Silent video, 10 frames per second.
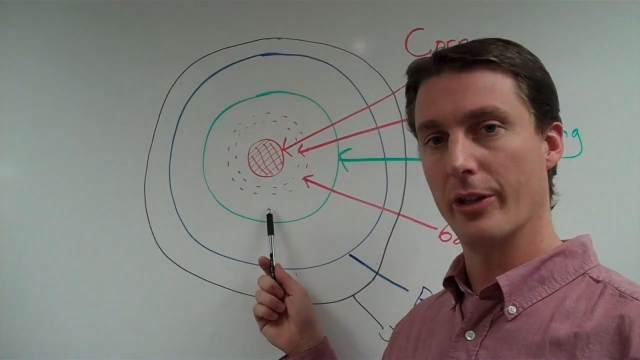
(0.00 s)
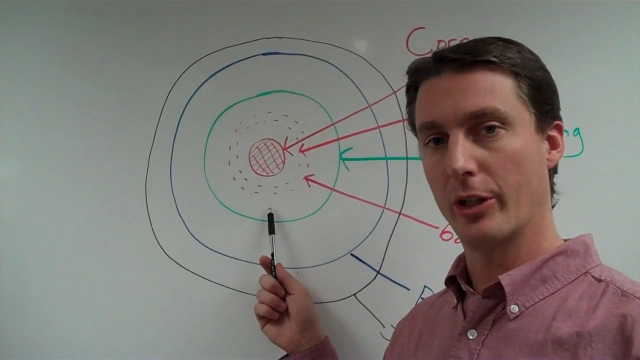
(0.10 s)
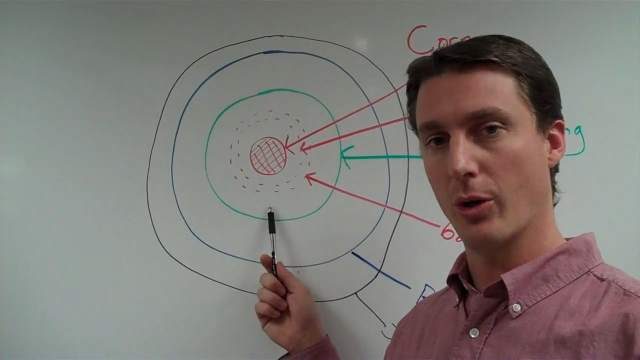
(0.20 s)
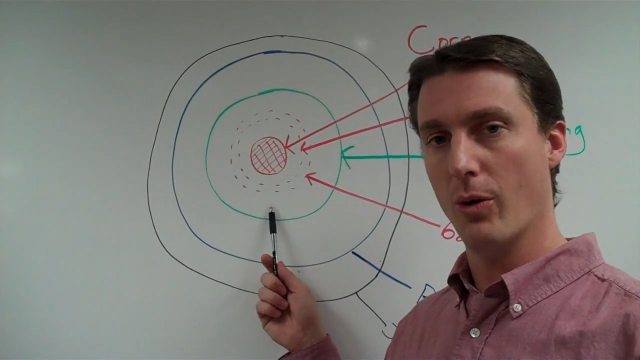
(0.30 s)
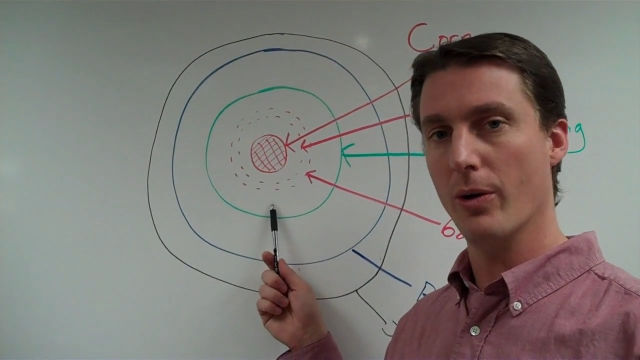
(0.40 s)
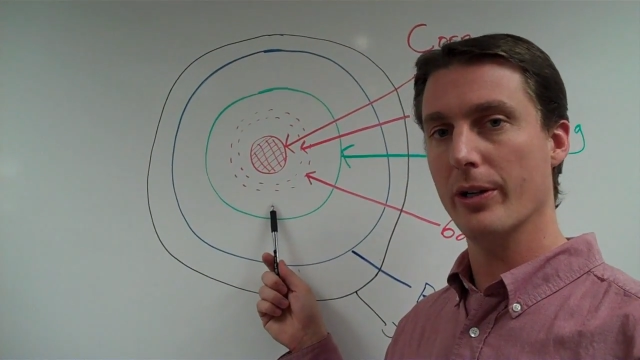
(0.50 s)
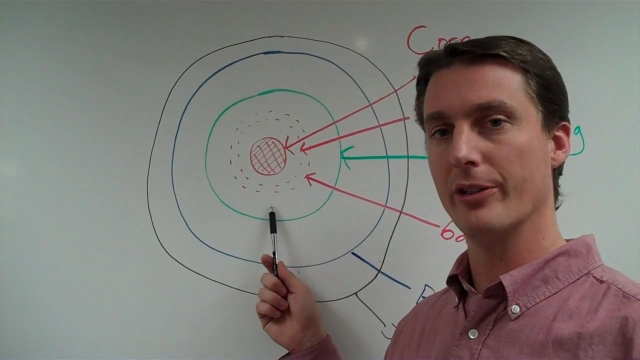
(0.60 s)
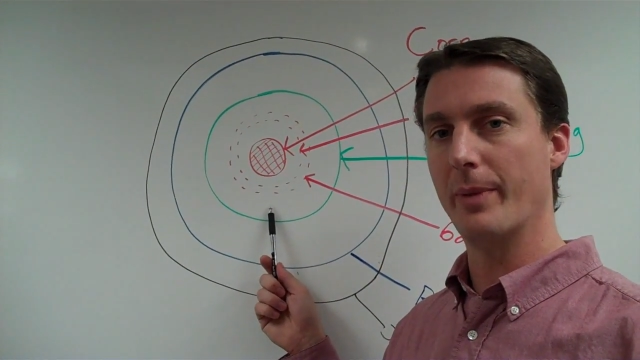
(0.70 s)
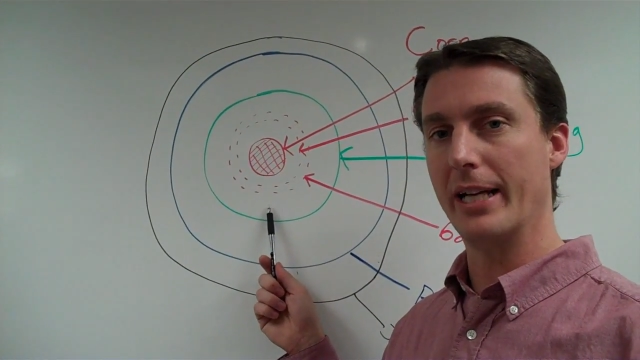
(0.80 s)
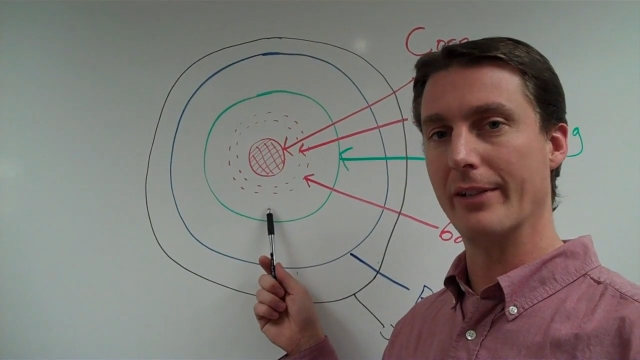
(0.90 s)
The core
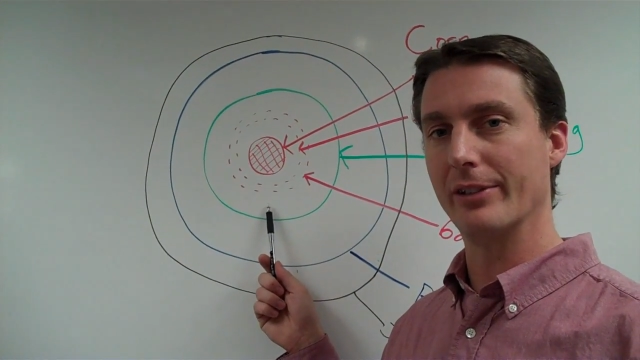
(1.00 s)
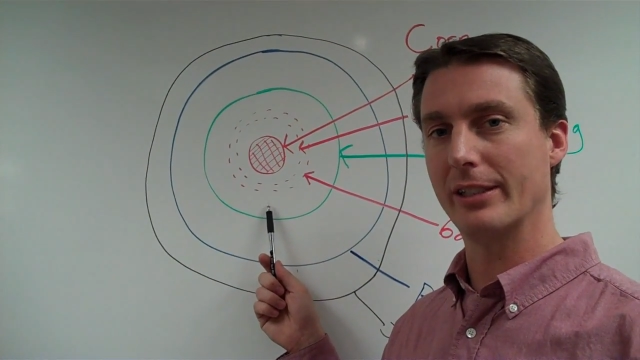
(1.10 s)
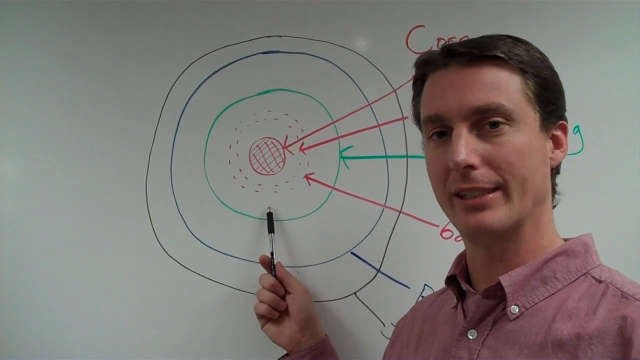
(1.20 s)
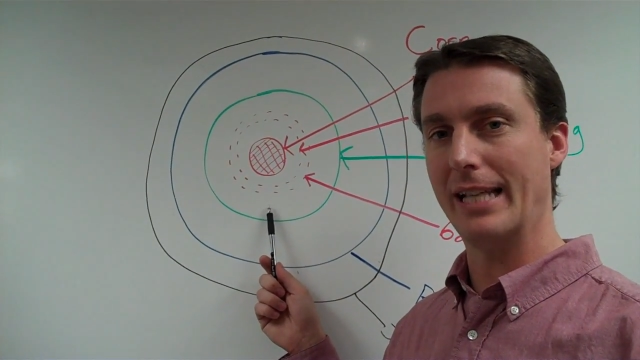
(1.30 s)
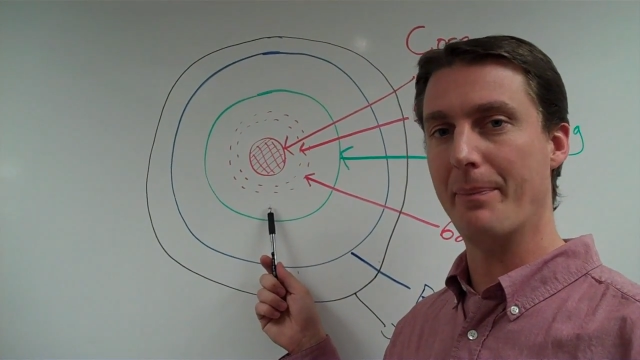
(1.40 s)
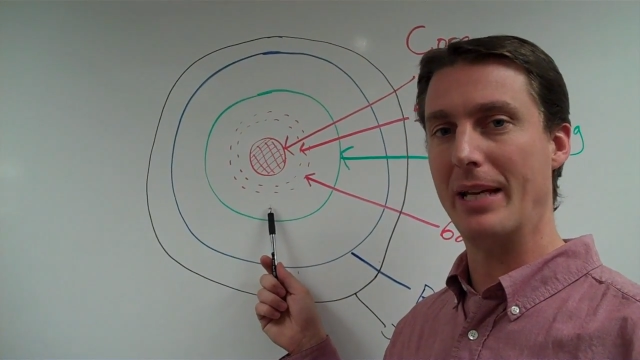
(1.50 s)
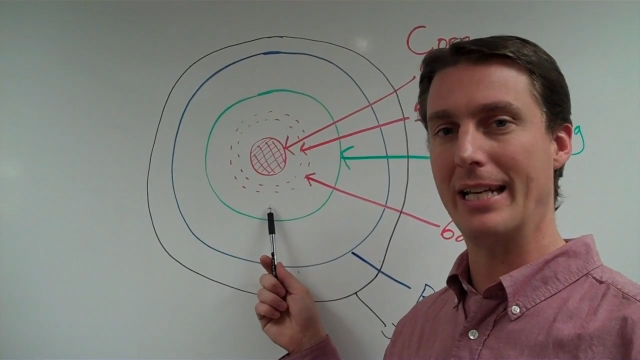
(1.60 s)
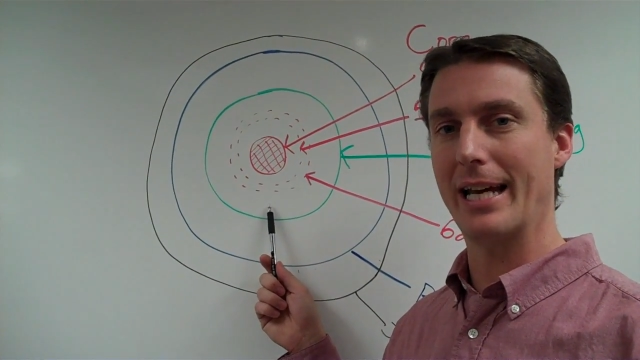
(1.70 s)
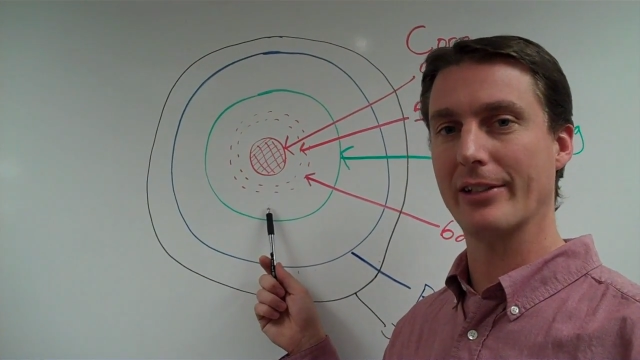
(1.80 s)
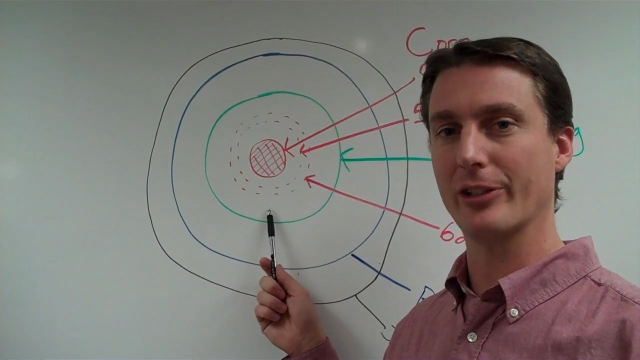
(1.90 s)
is made of step
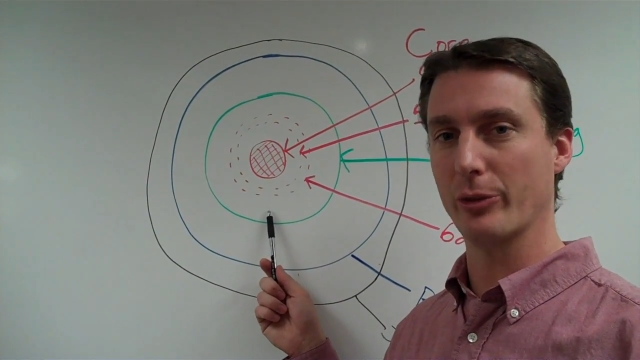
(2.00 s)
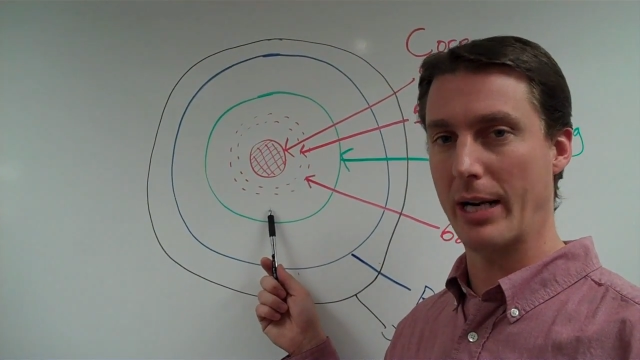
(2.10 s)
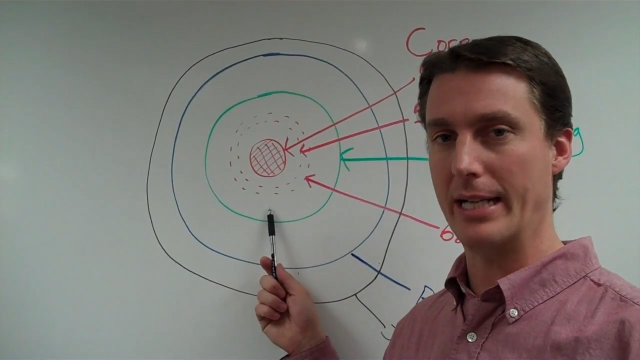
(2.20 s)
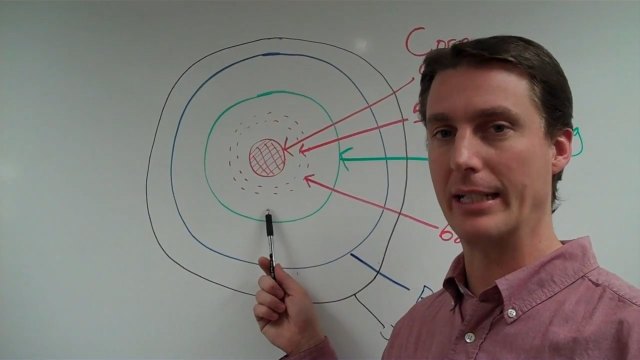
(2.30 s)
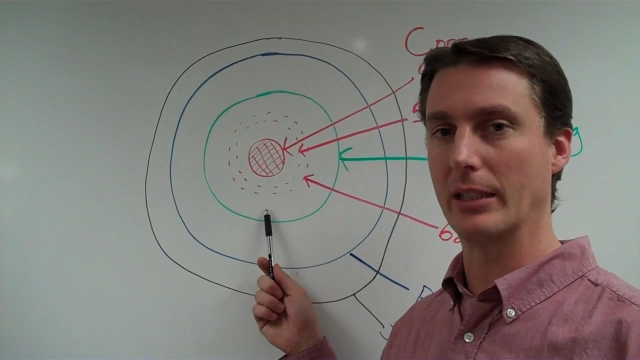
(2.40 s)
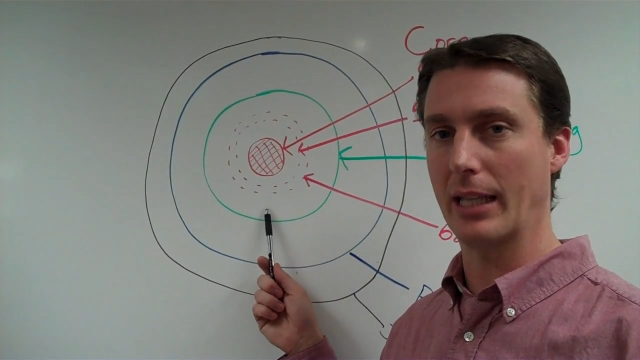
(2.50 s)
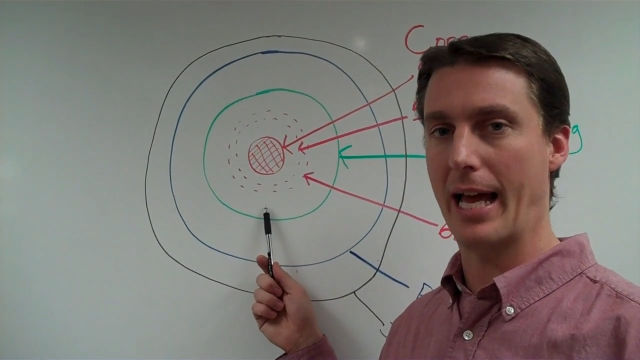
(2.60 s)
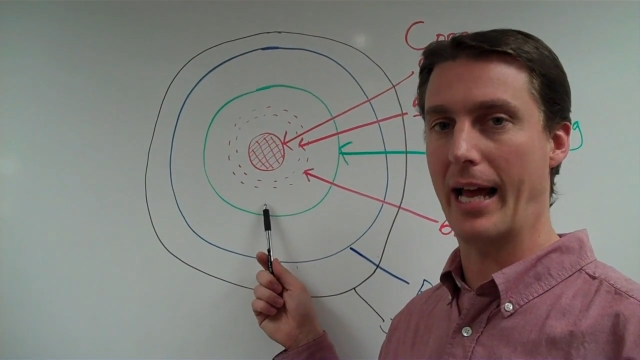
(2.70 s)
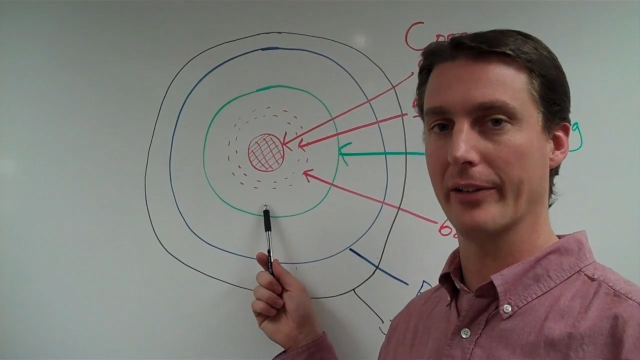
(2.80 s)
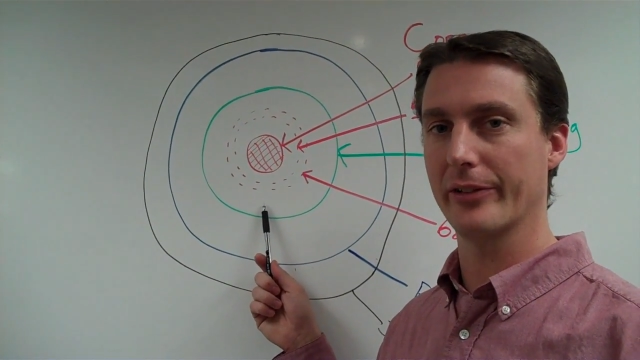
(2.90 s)
index graded
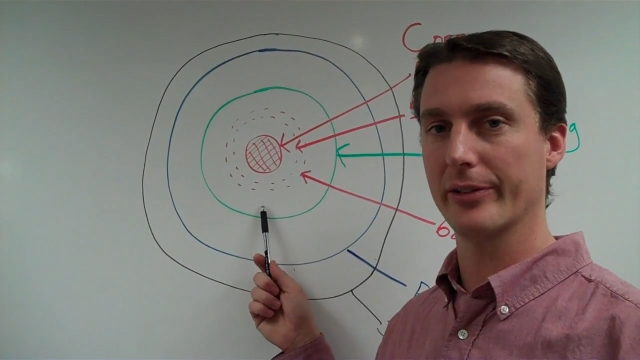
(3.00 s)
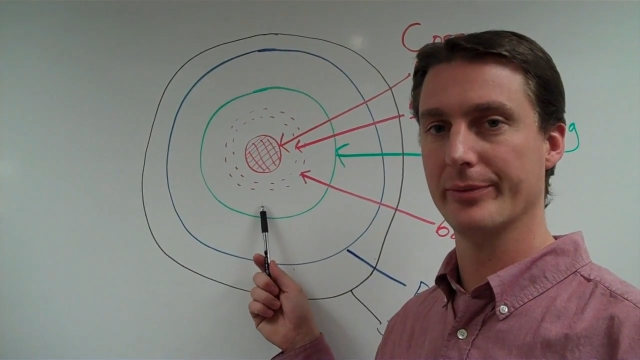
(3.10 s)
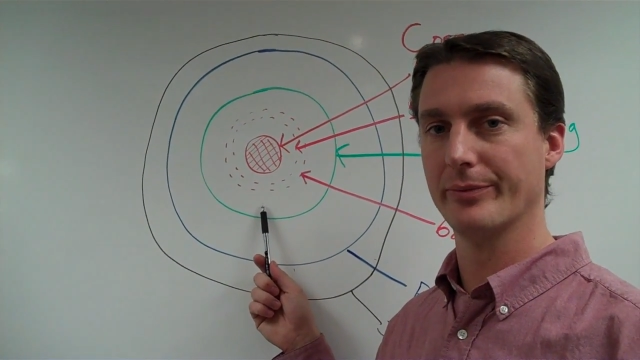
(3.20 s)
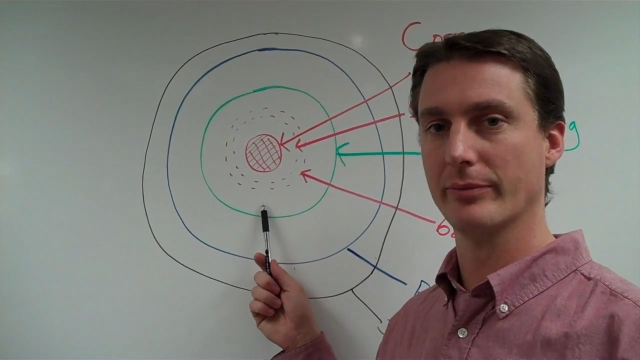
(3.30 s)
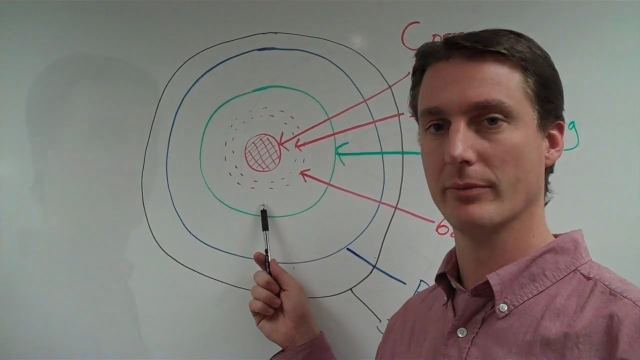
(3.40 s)
glass.